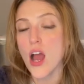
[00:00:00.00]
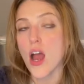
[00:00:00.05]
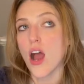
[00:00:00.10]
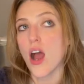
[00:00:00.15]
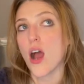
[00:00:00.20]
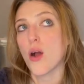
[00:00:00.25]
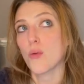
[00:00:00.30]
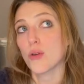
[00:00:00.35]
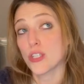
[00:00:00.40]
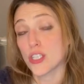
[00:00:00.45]

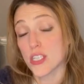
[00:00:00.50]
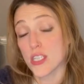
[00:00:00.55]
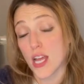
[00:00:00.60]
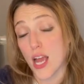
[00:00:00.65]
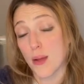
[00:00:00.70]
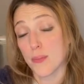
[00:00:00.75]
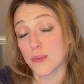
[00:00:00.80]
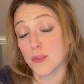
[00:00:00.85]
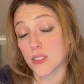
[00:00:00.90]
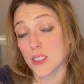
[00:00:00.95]
which is an
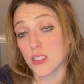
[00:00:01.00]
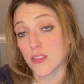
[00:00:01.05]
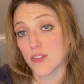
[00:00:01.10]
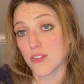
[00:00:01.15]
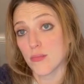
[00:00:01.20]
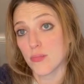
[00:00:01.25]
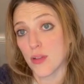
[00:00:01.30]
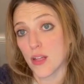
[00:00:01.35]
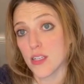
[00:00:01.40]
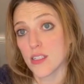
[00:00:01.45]
Apple TV
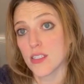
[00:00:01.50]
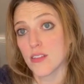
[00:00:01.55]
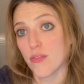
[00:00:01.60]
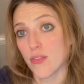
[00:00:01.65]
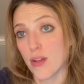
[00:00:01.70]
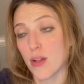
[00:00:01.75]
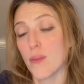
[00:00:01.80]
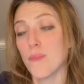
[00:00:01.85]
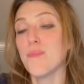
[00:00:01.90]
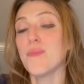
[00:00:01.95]
Plus
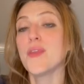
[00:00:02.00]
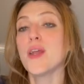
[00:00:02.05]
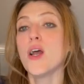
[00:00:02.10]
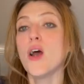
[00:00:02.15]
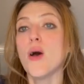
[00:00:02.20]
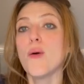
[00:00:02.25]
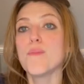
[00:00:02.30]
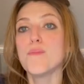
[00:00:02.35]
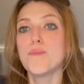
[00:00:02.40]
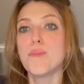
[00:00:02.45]
film.
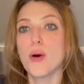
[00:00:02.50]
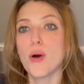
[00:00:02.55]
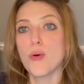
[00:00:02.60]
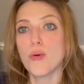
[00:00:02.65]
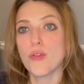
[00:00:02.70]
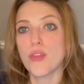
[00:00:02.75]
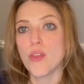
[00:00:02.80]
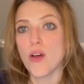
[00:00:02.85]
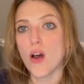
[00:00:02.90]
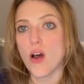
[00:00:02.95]

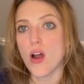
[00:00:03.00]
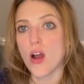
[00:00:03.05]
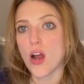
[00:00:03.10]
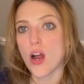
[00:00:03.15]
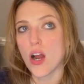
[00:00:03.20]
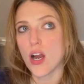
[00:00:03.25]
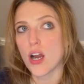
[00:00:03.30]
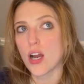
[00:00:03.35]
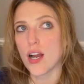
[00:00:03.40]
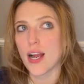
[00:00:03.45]
Both
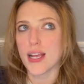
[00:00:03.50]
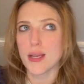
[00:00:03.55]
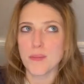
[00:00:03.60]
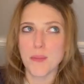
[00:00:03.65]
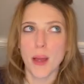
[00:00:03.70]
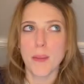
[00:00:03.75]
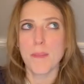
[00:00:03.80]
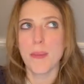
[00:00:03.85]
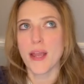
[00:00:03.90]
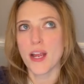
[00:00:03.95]
are, I
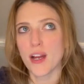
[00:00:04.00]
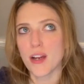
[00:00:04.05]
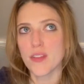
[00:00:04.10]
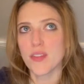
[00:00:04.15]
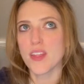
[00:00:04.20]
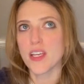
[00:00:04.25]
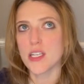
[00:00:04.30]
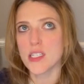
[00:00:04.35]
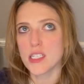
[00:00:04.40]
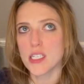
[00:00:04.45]
paired
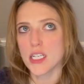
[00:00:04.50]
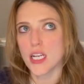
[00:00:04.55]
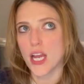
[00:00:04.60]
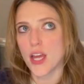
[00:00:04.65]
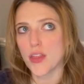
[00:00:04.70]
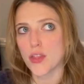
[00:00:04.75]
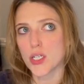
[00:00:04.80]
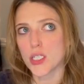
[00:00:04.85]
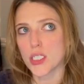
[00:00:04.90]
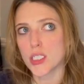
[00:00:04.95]
these
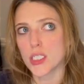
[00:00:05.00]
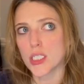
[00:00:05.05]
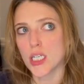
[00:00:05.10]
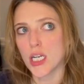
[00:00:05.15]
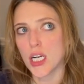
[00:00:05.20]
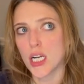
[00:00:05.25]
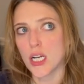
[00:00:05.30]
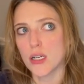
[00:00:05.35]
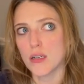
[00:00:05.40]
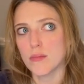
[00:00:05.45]
together.
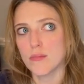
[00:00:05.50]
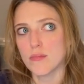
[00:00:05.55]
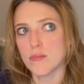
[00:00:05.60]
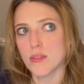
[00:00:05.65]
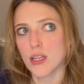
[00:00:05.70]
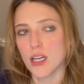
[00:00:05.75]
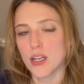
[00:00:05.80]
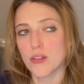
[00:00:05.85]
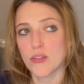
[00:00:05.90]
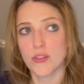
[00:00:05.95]

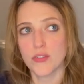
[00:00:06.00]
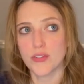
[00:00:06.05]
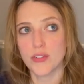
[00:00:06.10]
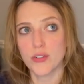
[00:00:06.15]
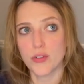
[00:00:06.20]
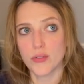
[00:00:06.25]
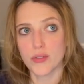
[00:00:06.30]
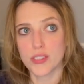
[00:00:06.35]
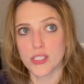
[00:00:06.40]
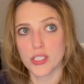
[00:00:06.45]
I don't know if you
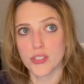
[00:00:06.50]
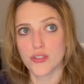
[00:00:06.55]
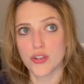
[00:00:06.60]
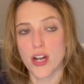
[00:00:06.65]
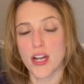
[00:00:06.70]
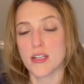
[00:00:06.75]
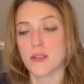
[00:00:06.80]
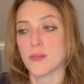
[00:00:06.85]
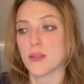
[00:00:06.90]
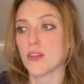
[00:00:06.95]
noticed the
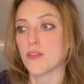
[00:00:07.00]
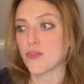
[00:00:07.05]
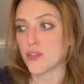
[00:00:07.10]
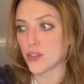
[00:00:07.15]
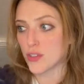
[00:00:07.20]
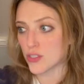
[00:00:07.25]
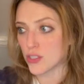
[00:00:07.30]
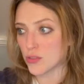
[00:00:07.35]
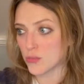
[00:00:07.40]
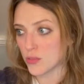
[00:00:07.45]
trend, but the
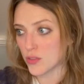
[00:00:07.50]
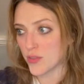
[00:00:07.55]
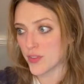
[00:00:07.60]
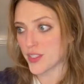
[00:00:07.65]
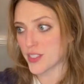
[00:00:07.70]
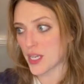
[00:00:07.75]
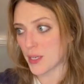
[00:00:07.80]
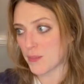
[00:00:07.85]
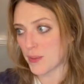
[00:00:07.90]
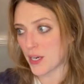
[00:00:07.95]
first two movies
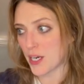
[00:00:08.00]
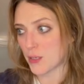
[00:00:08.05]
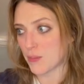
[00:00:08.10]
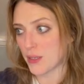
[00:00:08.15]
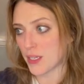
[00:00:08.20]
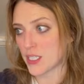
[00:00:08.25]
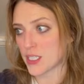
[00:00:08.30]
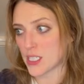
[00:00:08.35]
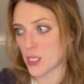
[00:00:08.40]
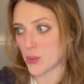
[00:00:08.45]
I paired
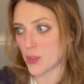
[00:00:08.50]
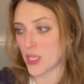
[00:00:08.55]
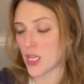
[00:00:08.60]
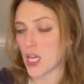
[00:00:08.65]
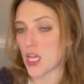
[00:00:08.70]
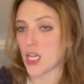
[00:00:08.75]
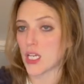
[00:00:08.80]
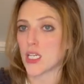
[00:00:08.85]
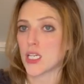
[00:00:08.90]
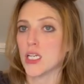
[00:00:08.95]
because they were
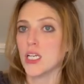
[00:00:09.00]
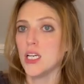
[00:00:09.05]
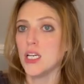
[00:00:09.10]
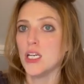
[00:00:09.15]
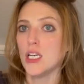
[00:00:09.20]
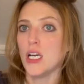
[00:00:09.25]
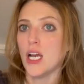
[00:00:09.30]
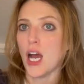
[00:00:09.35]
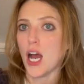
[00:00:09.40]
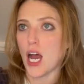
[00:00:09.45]
like,
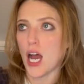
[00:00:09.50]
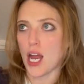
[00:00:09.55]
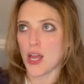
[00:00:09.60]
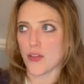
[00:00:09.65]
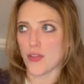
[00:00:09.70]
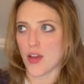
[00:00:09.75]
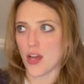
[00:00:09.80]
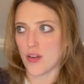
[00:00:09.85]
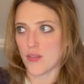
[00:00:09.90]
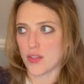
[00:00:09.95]
I
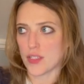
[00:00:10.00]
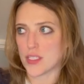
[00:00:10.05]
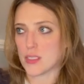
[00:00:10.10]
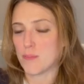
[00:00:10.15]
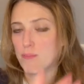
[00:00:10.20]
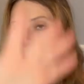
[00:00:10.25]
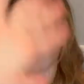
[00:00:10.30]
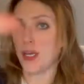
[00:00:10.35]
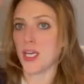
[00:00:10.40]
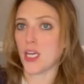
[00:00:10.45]
thought of as
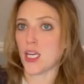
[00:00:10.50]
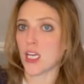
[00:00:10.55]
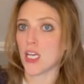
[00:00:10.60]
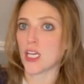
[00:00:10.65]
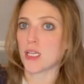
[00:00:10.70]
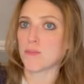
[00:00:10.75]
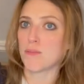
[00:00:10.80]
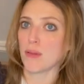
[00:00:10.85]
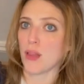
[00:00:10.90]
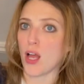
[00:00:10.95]

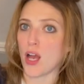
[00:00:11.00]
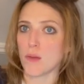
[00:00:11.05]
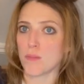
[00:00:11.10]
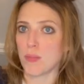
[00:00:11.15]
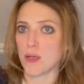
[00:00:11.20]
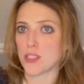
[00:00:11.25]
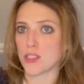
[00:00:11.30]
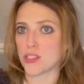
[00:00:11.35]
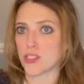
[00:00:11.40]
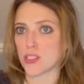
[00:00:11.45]
big
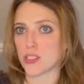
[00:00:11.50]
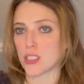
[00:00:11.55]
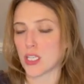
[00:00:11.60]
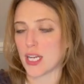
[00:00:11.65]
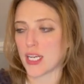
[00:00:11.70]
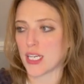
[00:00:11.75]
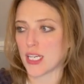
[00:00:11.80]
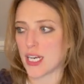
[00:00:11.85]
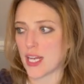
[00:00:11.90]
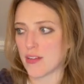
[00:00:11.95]
blockbuster
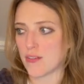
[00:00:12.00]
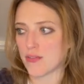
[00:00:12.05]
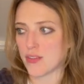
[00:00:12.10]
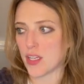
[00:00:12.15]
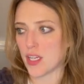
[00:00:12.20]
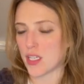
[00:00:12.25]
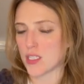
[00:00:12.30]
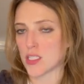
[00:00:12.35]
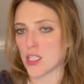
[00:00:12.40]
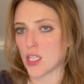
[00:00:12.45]
like
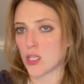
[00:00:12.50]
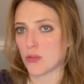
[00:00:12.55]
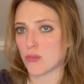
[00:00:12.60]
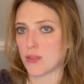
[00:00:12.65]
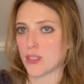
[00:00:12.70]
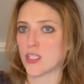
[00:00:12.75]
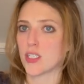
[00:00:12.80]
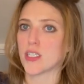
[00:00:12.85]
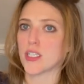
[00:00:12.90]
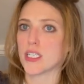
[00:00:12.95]
Netflix, that'll be a
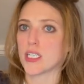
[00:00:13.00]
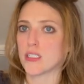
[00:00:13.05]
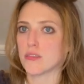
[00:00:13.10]
good